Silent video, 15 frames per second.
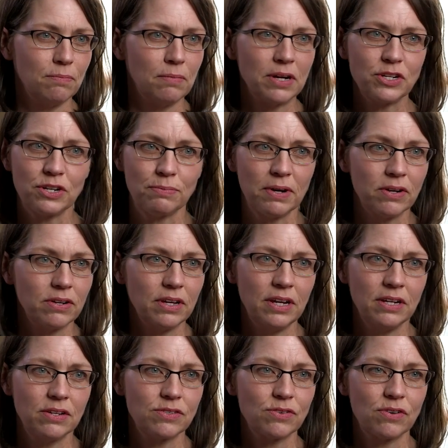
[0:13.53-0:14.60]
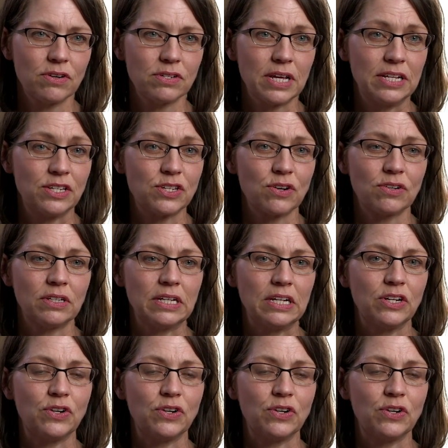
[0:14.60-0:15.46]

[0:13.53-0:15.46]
much about eating disorders and certainly